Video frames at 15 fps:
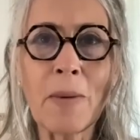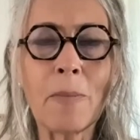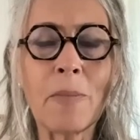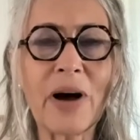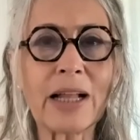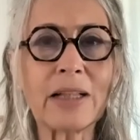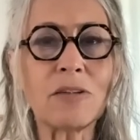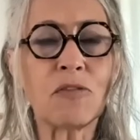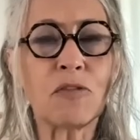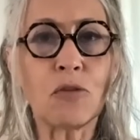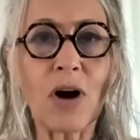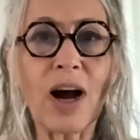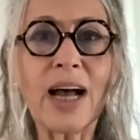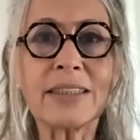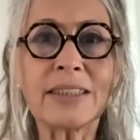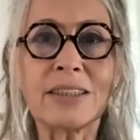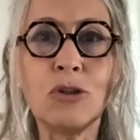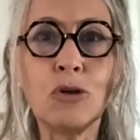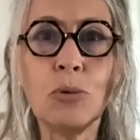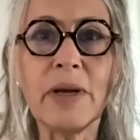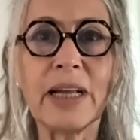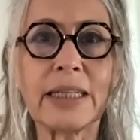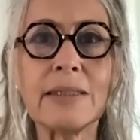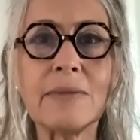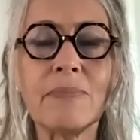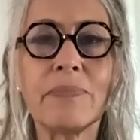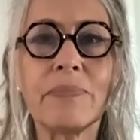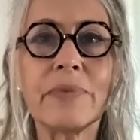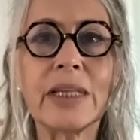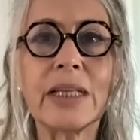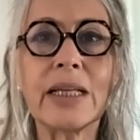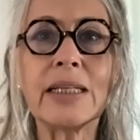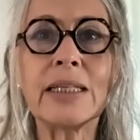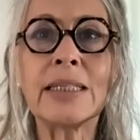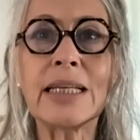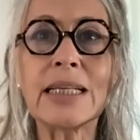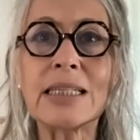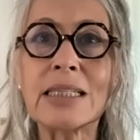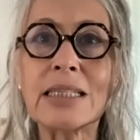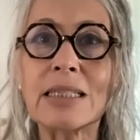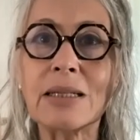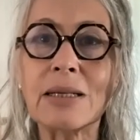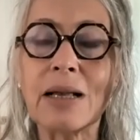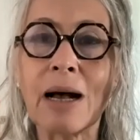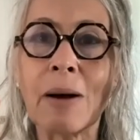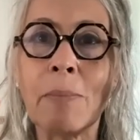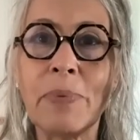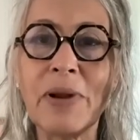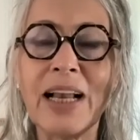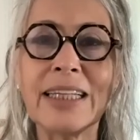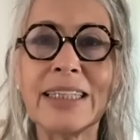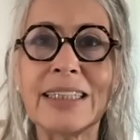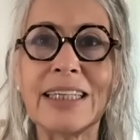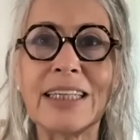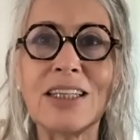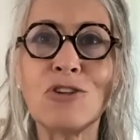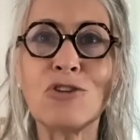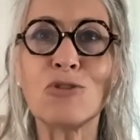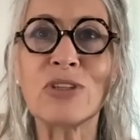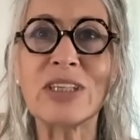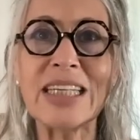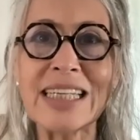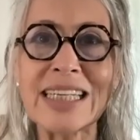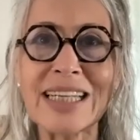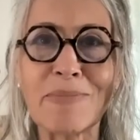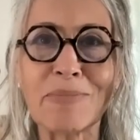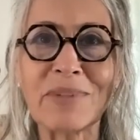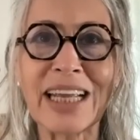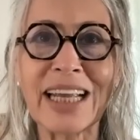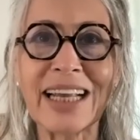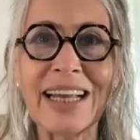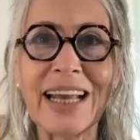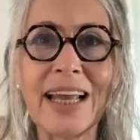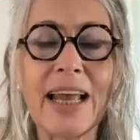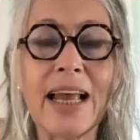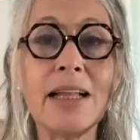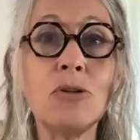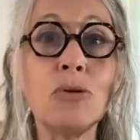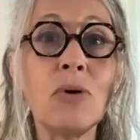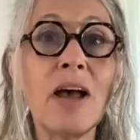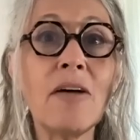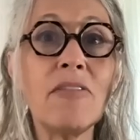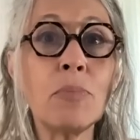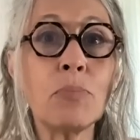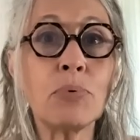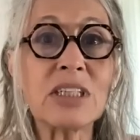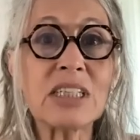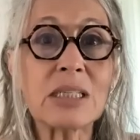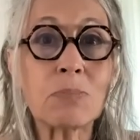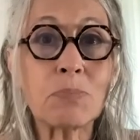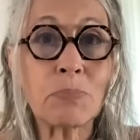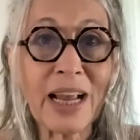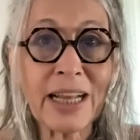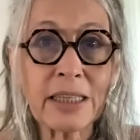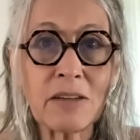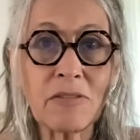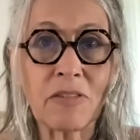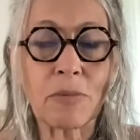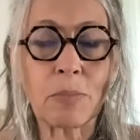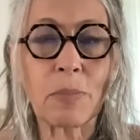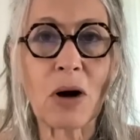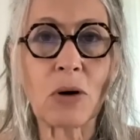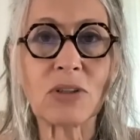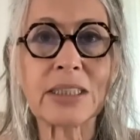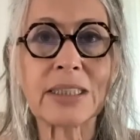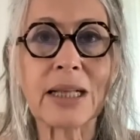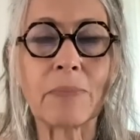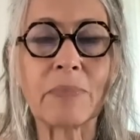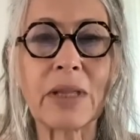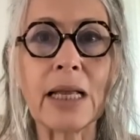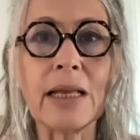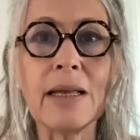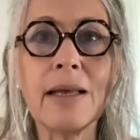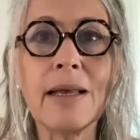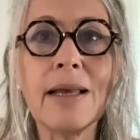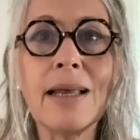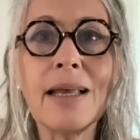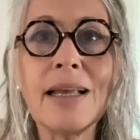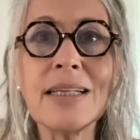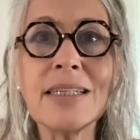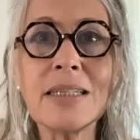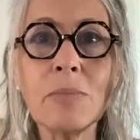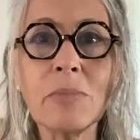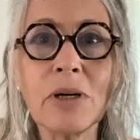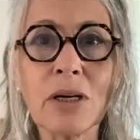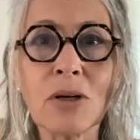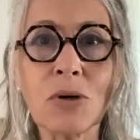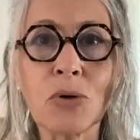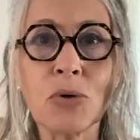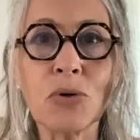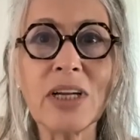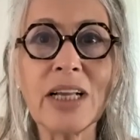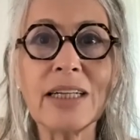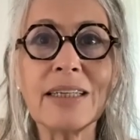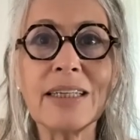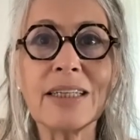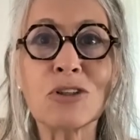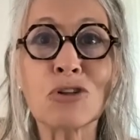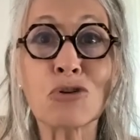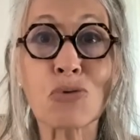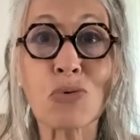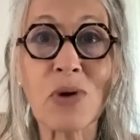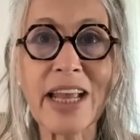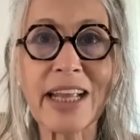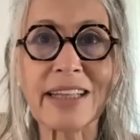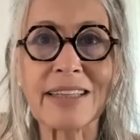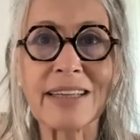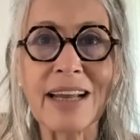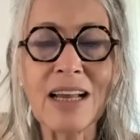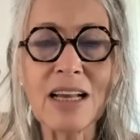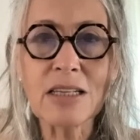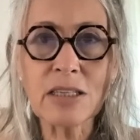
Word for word: But for us human, this ability to see something and to have a perspective about something is a mercurial trait.